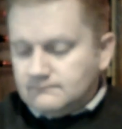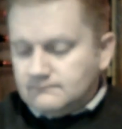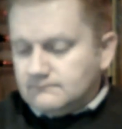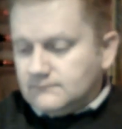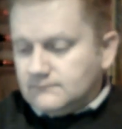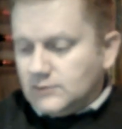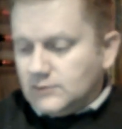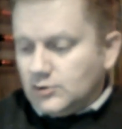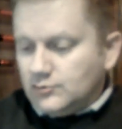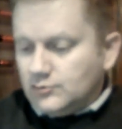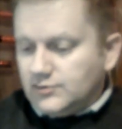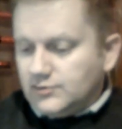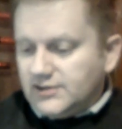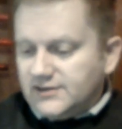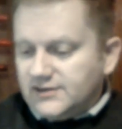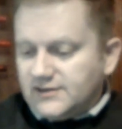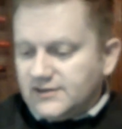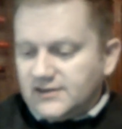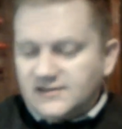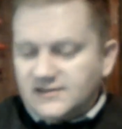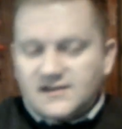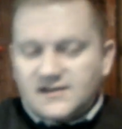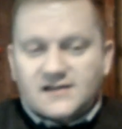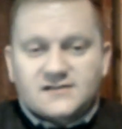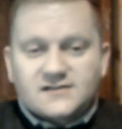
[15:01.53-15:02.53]
who did
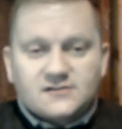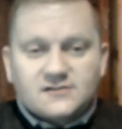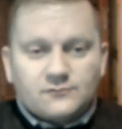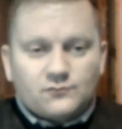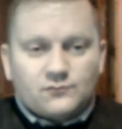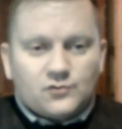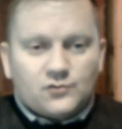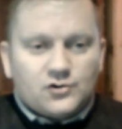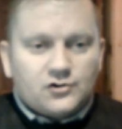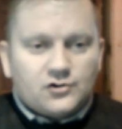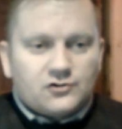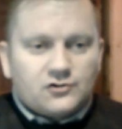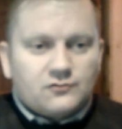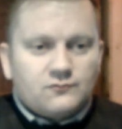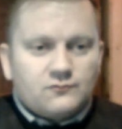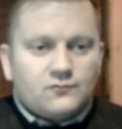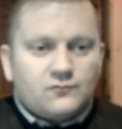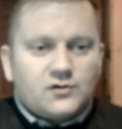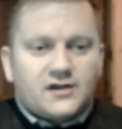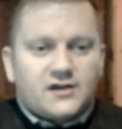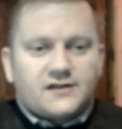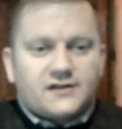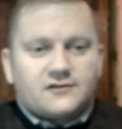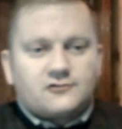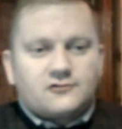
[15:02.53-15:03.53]
this excellent work will
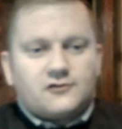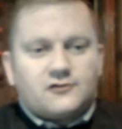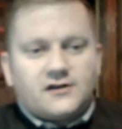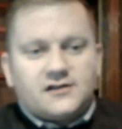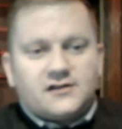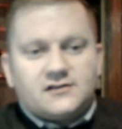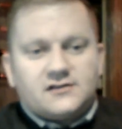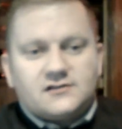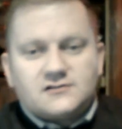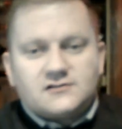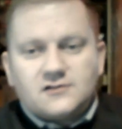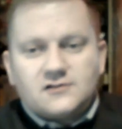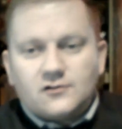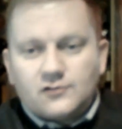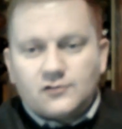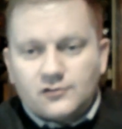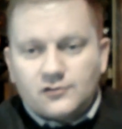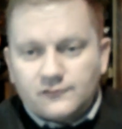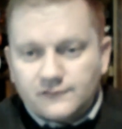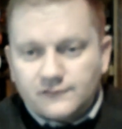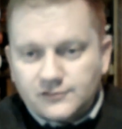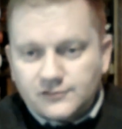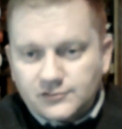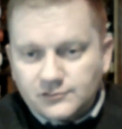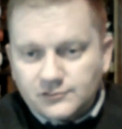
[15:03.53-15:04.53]
get the credit that's long
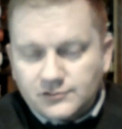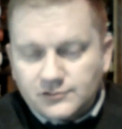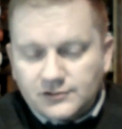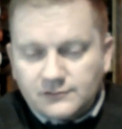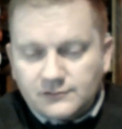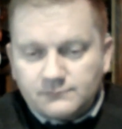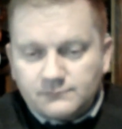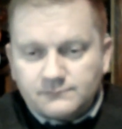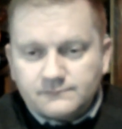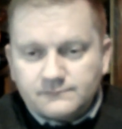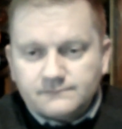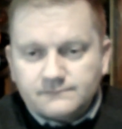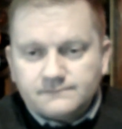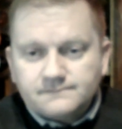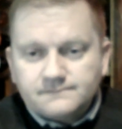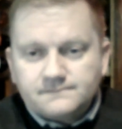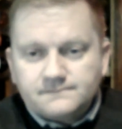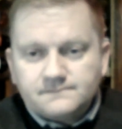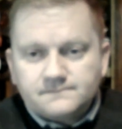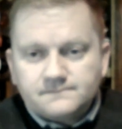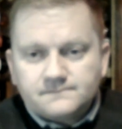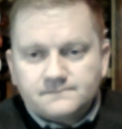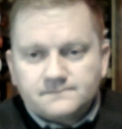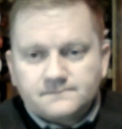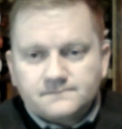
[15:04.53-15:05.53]
overdue to them.
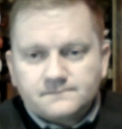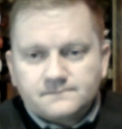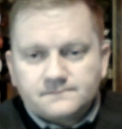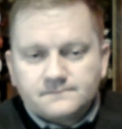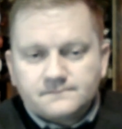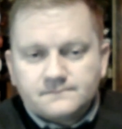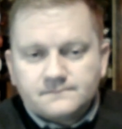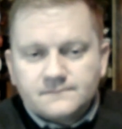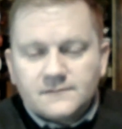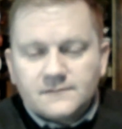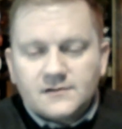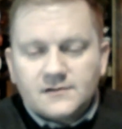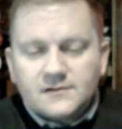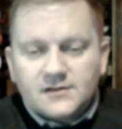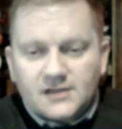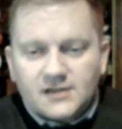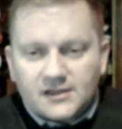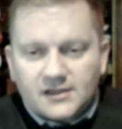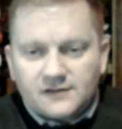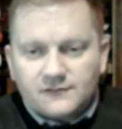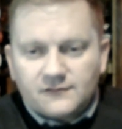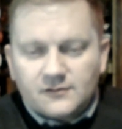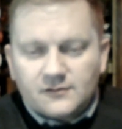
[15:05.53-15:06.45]
Thank you very